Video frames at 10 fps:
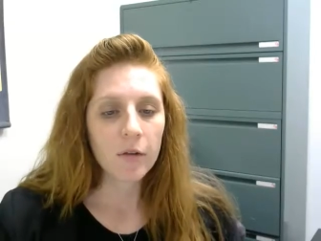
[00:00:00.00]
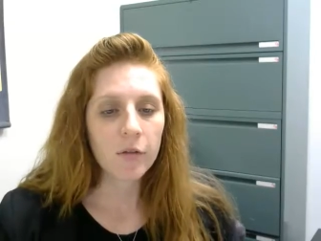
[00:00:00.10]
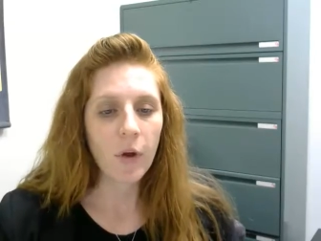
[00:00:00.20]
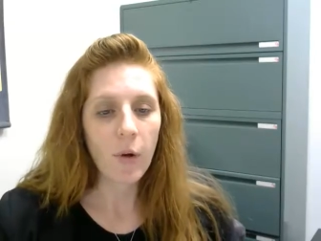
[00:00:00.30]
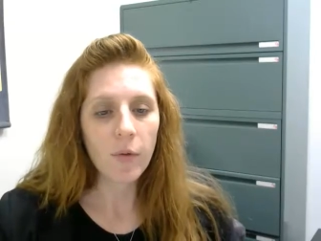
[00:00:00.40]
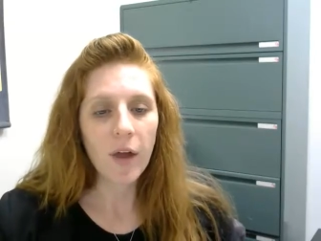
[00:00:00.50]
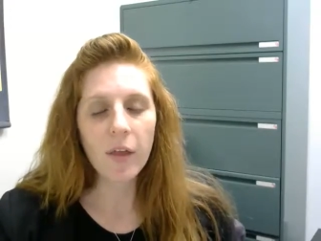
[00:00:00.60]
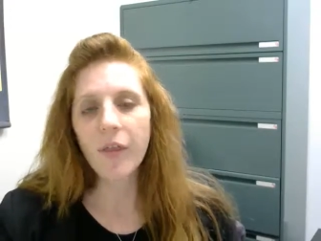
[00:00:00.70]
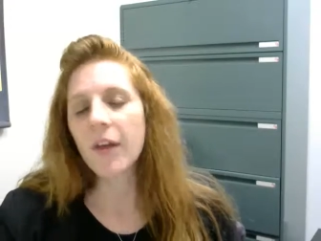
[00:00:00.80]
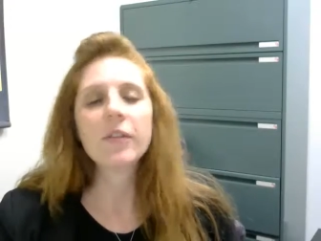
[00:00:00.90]
So the
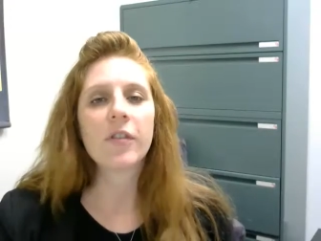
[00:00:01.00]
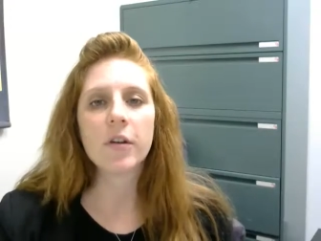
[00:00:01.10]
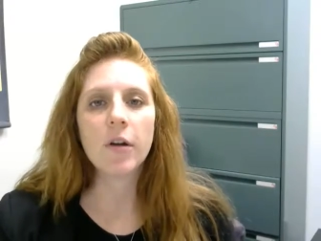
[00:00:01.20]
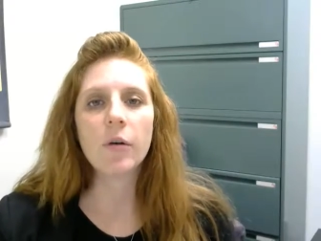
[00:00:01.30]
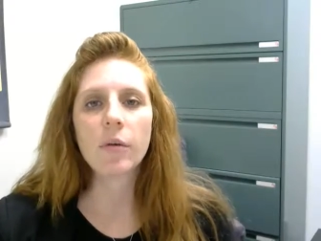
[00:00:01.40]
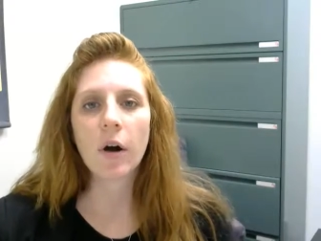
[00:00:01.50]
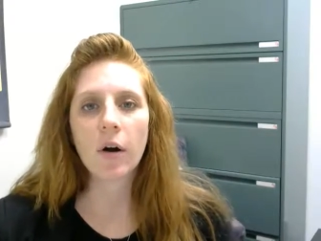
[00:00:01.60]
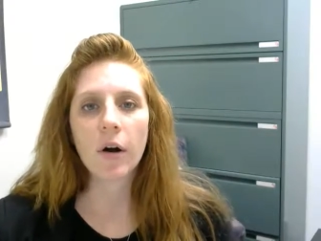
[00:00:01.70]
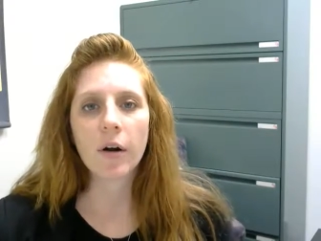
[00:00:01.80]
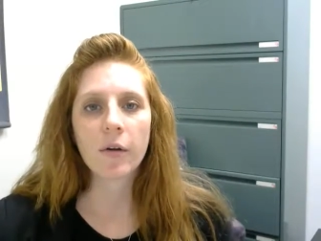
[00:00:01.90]
other thing is the note
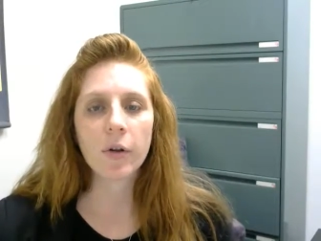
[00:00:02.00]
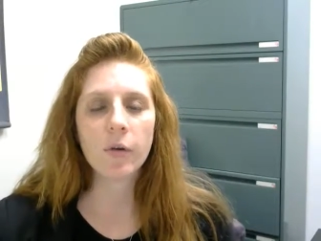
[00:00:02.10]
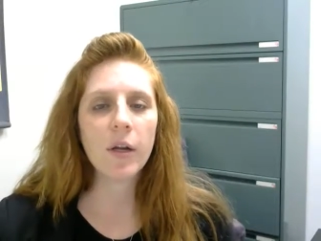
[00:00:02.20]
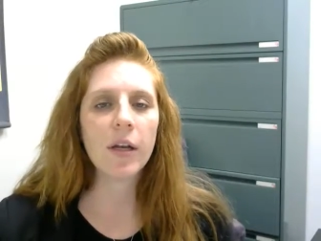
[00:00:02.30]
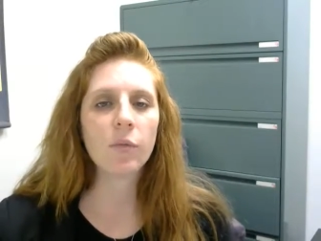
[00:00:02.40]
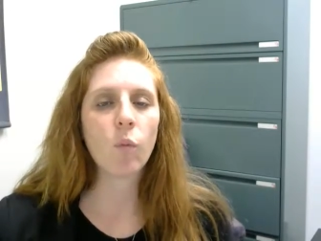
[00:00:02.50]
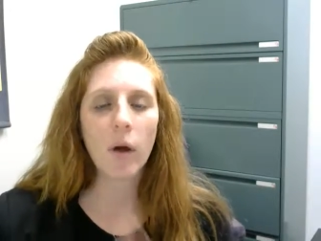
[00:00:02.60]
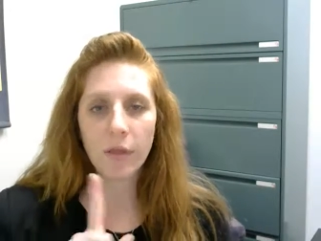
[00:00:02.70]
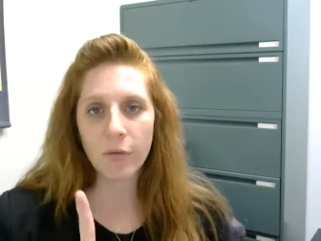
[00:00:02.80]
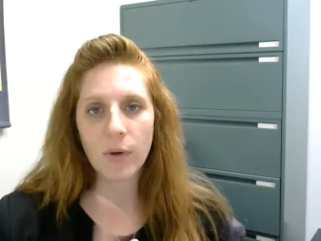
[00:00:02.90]
card. You need
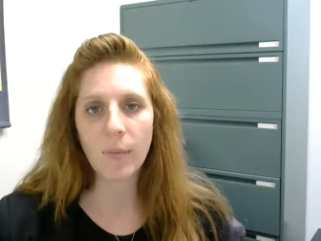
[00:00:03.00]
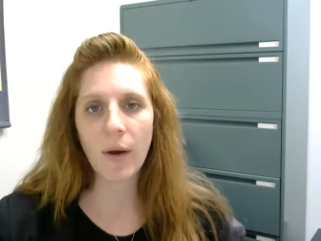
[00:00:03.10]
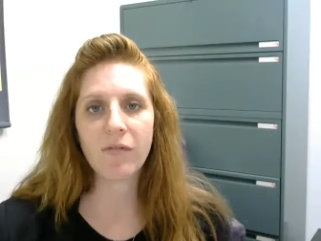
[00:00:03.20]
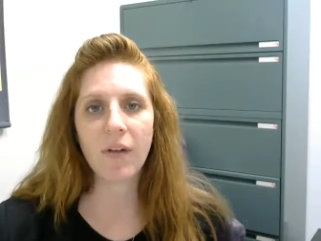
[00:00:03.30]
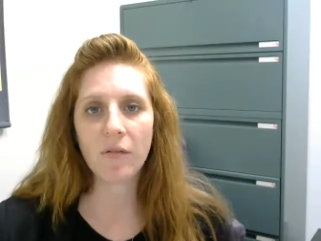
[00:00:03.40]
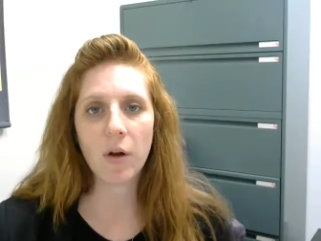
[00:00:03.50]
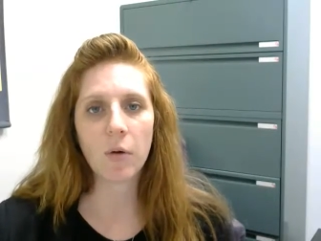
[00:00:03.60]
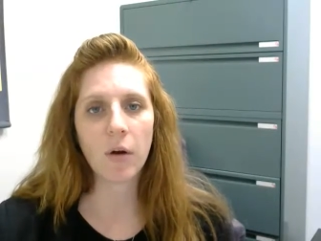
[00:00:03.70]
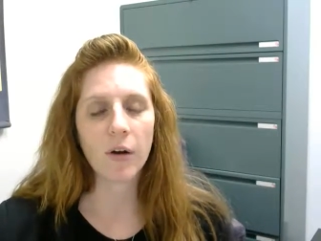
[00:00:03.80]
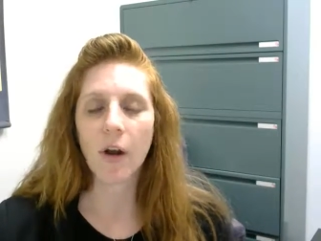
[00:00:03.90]
1 3x5
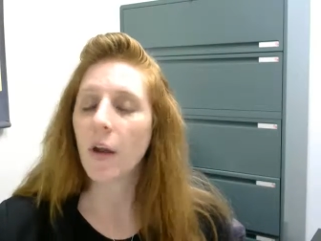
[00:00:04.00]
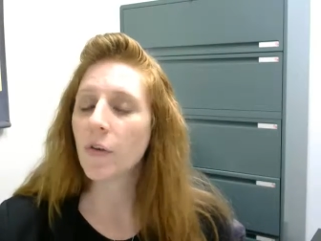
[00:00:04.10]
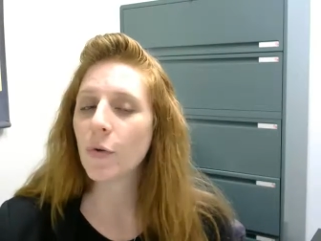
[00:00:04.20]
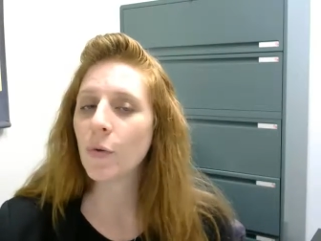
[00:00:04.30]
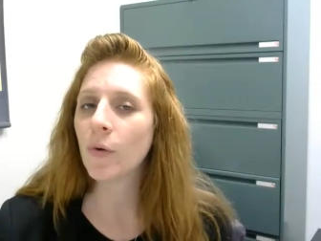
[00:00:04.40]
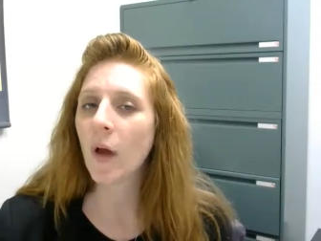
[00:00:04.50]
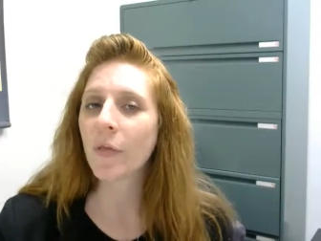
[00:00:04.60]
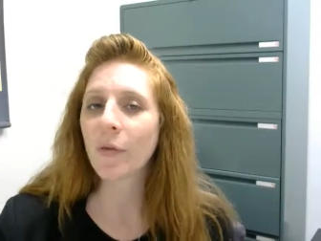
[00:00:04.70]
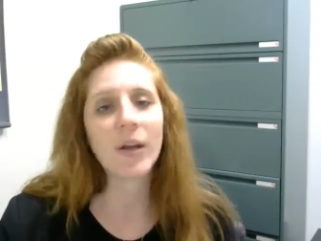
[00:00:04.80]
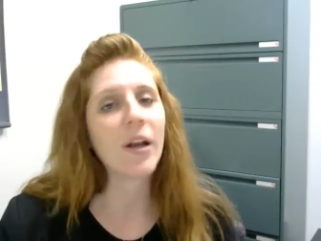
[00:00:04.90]
note card, not 2,
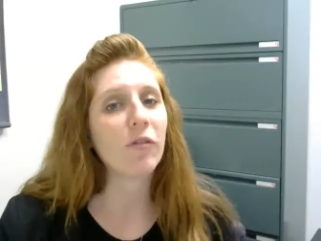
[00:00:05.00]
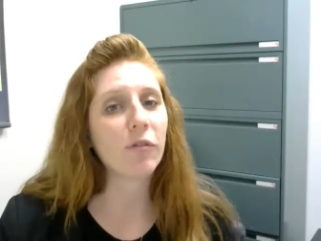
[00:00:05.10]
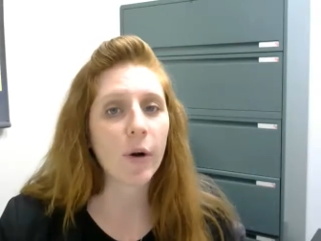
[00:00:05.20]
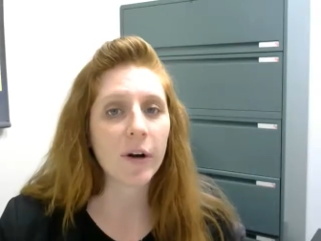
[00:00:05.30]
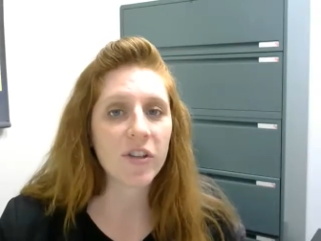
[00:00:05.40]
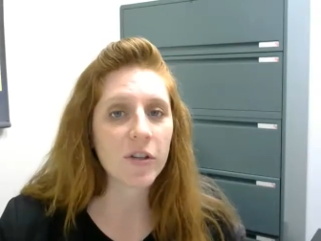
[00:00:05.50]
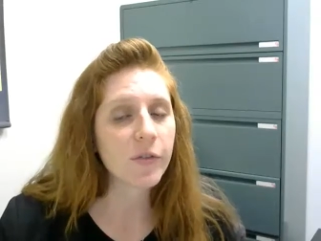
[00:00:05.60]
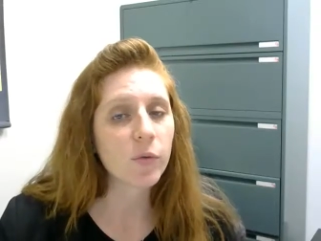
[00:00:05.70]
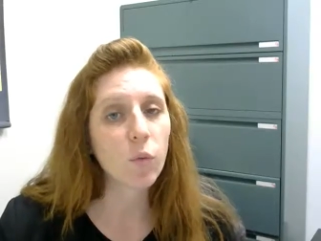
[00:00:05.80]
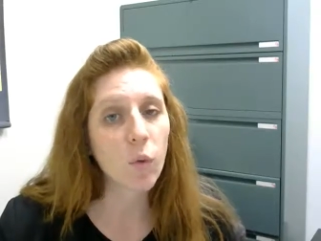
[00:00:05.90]
not 3, not 4,
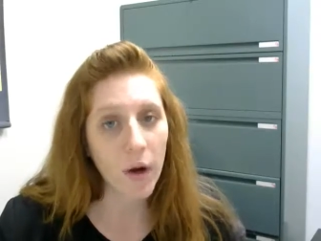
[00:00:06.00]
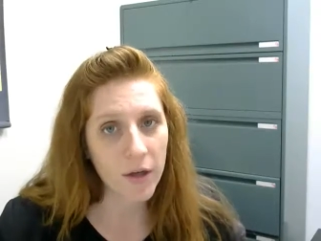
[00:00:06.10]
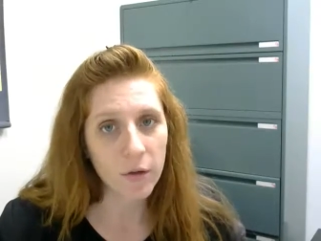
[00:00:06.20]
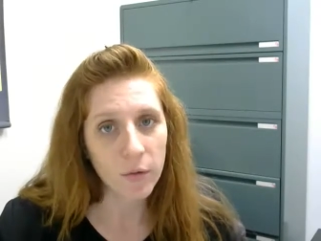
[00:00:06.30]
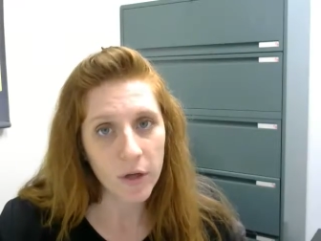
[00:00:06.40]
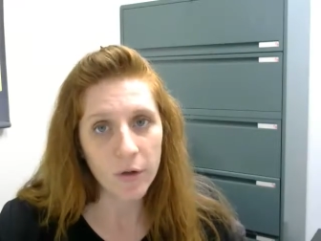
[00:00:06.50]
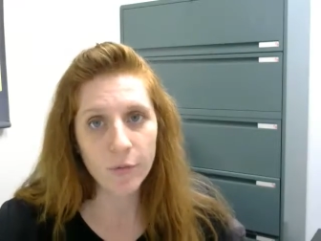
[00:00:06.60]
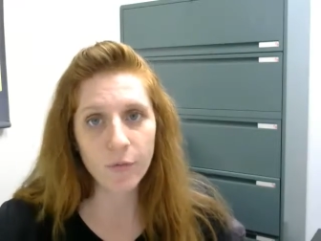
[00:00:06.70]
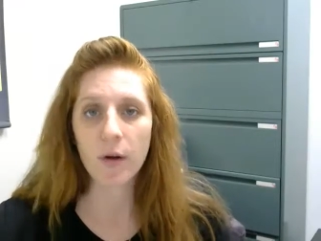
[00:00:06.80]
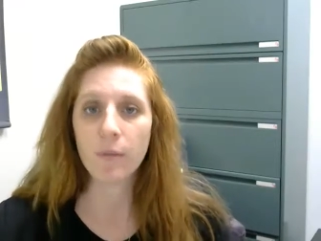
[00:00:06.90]
just 1. You can
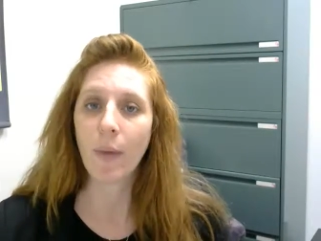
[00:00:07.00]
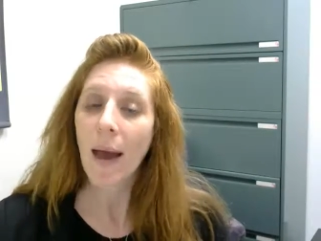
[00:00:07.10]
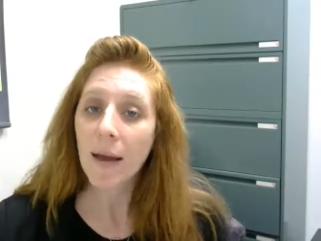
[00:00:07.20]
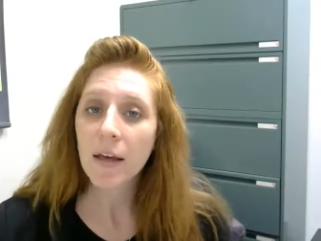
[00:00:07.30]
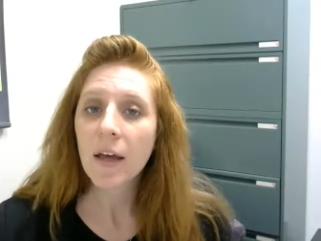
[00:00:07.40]
use front and back.